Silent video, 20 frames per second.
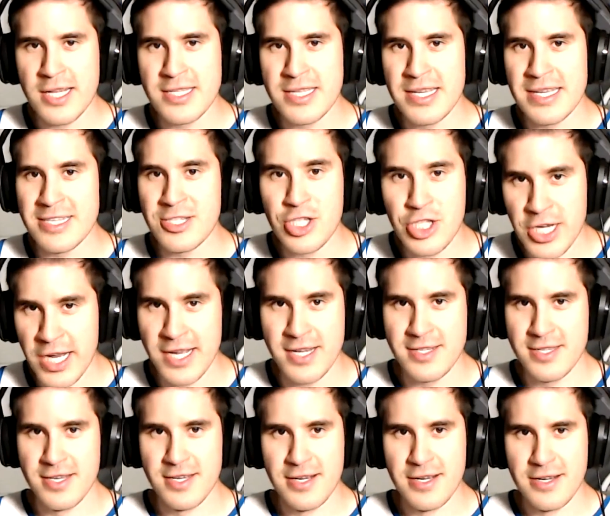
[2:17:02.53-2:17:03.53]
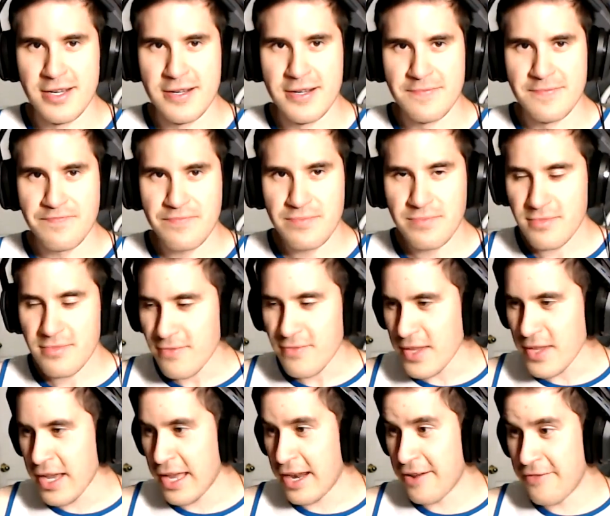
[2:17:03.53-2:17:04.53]
is shite.
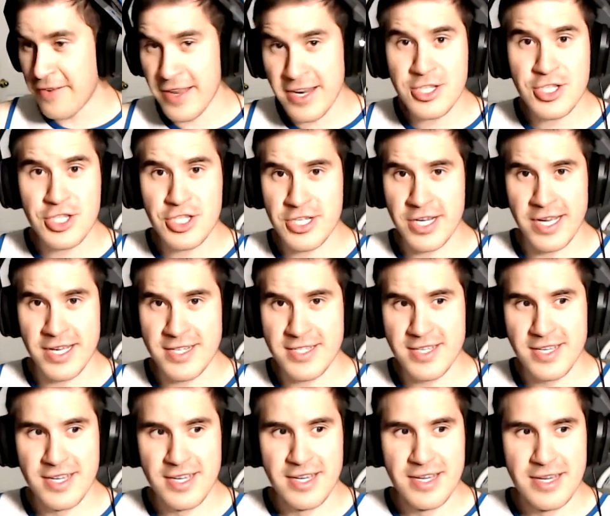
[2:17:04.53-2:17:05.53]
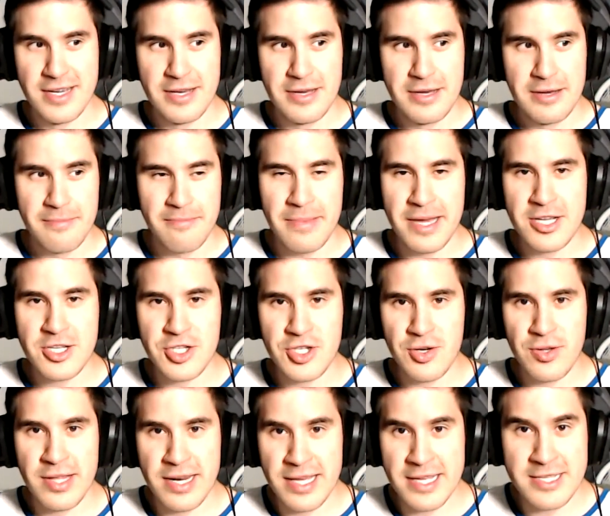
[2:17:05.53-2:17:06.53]
And if it is shite, make sure
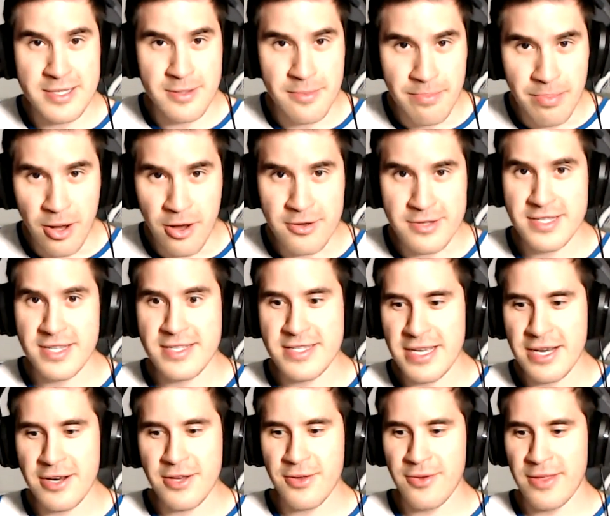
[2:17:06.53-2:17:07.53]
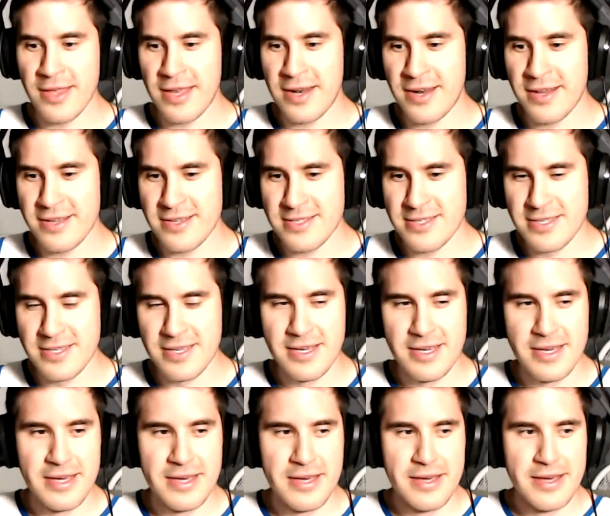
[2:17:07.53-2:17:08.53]
that he has the balls to tell you that it is,
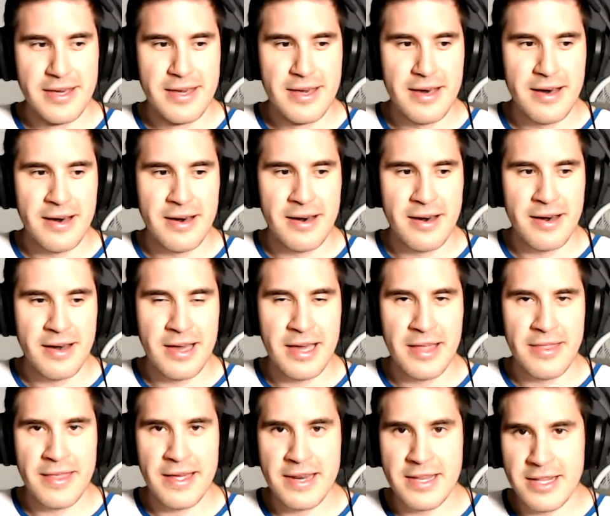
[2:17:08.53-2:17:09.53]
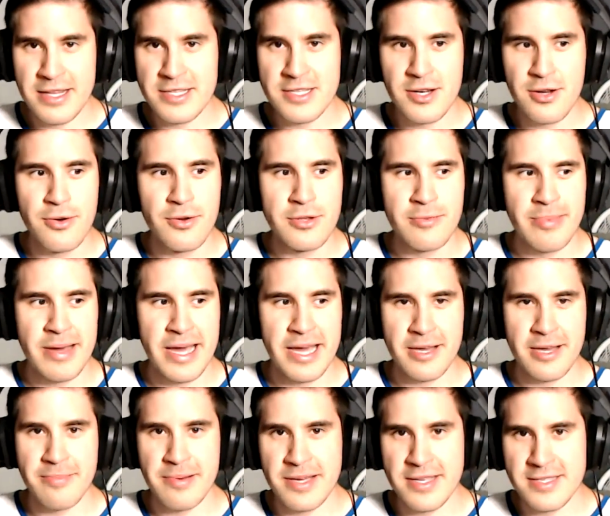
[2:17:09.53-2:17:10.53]
and that he doesn't hold back,
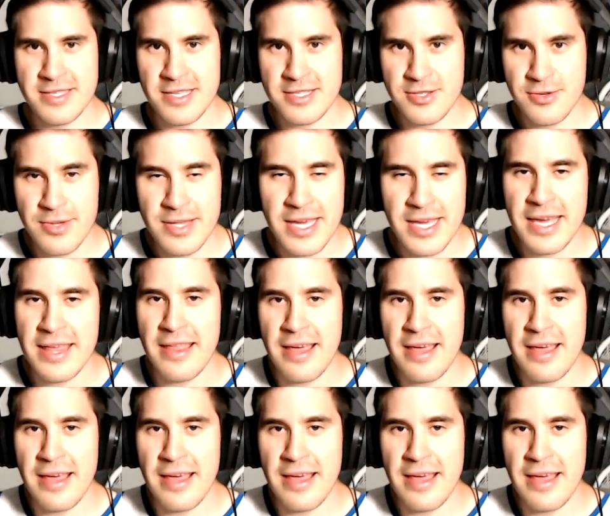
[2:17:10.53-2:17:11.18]
because it's only